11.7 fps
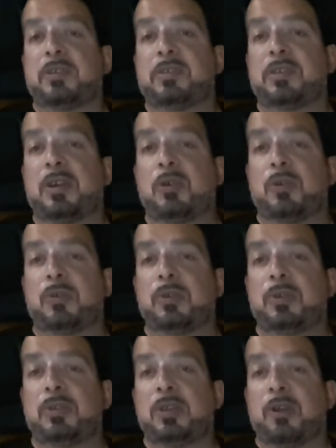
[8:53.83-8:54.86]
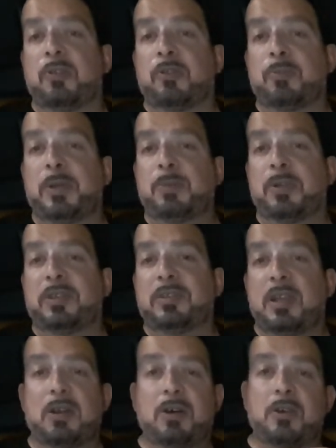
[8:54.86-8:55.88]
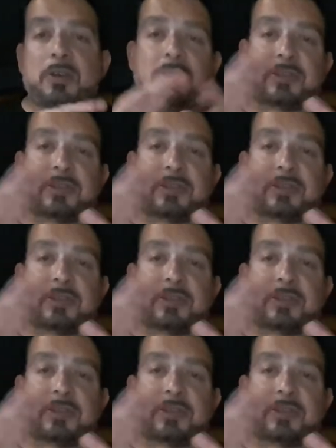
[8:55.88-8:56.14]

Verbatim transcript: So you know, for people to say, "Oh,